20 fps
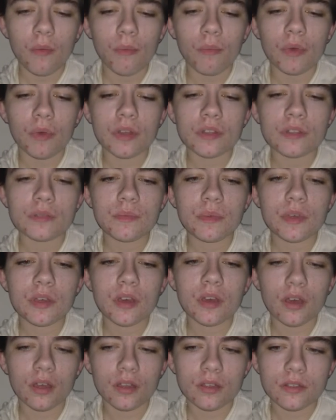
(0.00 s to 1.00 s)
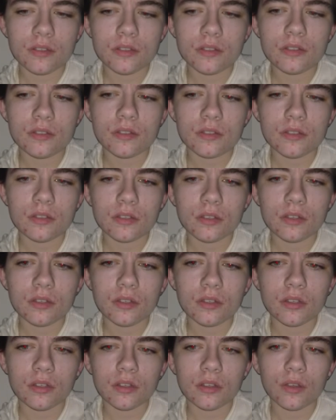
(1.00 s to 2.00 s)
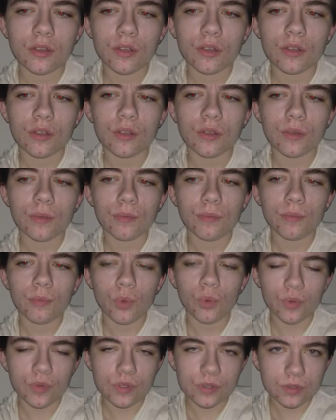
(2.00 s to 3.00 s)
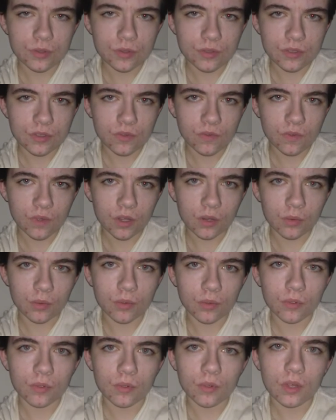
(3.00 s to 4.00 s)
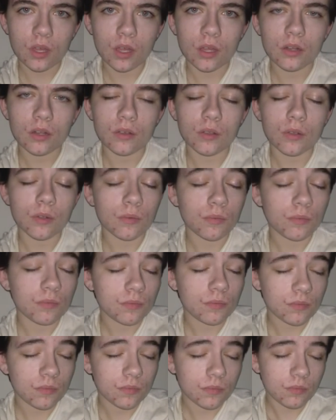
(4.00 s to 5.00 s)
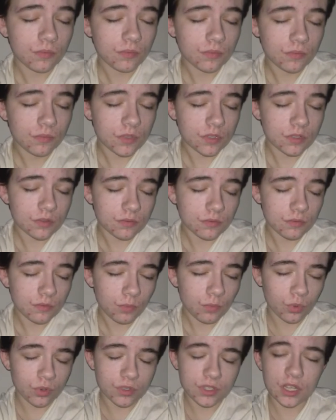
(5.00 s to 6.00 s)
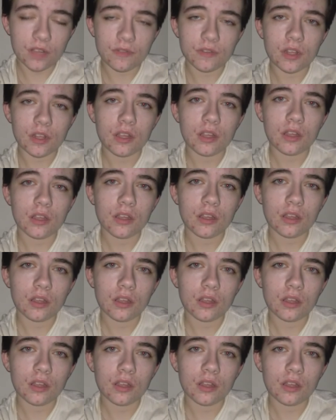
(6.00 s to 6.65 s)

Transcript: but it's because there are more resources available, and there is more safety